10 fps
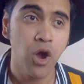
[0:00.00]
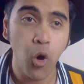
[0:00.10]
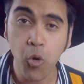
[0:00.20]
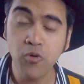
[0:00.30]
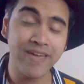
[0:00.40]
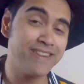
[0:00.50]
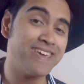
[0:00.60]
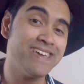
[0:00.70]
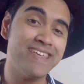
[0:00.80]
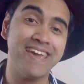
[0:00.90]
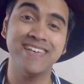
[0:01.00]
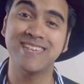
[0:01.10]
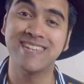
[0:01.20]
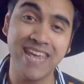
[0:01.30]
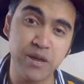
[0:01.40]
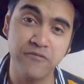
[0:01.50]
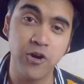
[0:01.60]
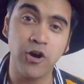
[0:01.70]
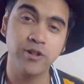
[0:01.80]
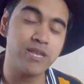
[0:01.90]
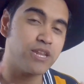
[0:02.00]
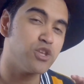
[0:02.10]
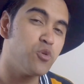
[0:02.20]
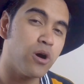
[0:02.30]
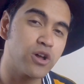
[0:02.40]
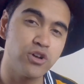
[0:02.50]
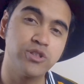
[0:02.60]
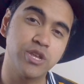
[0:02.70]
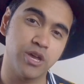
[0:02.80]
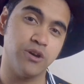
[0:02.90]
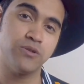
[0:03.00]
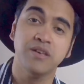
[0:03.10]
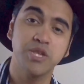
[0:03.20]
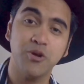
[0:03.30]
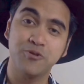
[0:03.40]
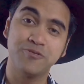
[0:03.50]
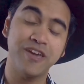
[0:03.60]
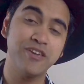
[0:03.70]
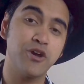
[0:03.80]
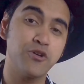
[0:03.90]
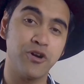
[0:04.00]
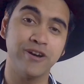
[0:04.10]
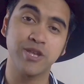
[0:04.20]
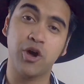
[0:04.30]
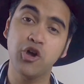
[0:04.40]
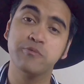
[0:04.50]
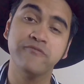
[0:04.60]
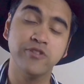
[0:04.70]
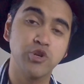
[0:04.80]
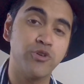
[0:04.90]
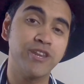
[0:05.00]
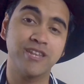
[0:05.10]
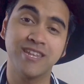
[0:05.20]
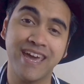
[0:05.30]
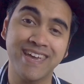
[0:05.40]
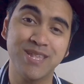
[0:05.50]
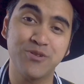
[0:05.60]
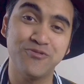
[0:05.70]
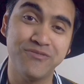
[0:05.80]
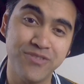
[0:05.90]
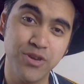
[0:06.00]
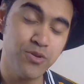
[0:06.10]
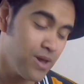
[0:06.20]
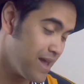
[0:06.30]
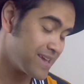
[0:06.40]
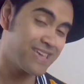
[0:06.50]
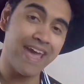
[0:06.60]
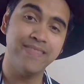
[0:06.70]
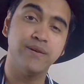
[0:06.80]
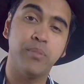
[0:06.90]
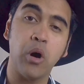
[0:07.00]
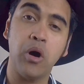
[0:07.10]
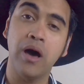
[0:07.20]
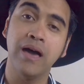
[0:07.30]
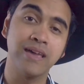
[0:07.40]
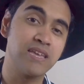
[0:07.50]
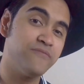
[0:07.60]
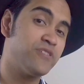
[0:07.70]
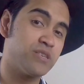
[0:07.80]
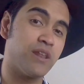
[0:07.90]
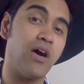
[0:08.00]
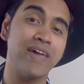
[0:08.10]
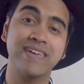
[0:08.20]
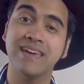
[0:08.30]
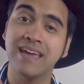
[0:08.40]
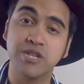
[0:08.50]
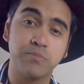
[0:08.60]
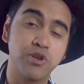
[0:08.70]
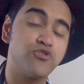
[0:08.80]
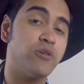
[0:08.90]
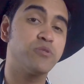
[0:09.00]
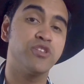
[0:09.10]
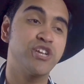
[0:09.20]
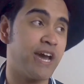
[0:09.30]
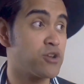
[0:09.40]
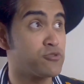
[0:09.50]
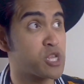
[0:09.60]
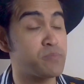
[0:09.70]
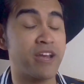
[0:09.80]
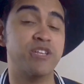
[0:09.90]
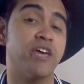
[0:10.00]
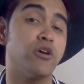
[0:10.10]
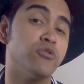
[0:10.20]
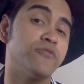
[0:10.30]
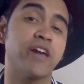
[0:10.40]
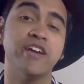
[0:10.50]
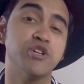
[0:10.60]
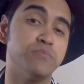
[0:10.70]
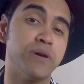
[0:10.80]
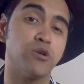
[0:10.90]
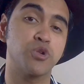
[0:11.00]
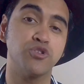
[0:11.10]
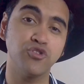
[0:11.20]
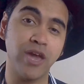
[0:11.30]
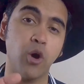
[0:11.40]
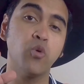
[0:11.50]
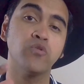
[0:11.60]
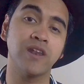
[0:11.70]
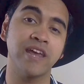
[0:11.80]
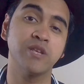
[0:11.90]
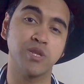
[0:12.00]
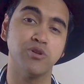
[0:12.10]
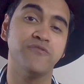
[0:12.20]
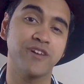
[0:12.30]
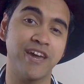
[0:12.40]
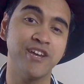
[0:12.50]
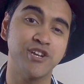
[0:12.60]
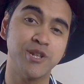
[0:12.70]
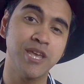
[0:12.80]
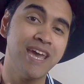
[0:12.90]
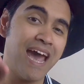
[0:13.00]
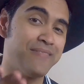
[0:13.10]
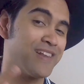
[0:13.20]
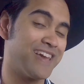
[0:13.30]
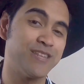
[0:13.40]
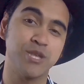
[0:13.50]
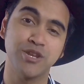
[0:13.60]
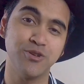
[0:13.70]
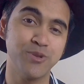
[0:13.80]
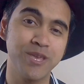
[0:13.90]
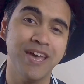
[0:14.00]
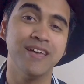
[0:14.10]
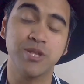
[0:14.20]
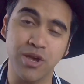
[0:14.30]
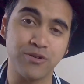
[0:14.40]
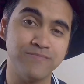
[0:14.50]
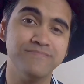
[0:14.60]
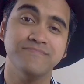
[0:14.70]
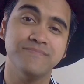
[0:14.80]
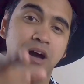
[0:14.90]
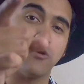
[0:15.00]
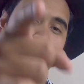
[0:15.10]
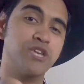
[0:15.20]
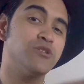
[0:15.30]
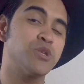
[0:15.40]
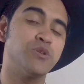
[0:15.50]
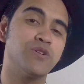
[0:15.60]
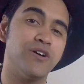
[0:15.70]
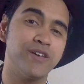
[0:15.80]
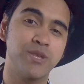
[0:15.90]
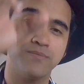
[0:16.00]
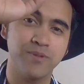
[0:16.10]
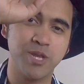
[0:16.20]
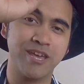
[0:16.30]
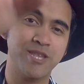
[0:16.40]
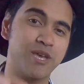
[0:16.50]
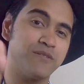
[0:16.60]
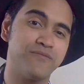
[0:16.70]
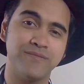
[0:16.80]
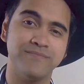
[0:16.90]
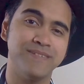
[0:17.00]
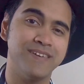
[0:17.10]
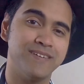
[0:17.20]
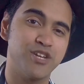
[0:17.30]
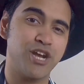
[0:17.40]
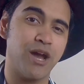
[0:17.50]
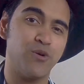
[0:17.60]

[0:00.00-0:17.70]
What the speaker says: all they need is a deck of cards and you are good to go. So there you go, guys. I hope you've enjoyed today's review. Get in the pot, give this a like, subscribe to the channel and smash that notification bell so that you get all the latest notifications and the latest news. So, I'll see you soon, guys. Stay safe. Ciao.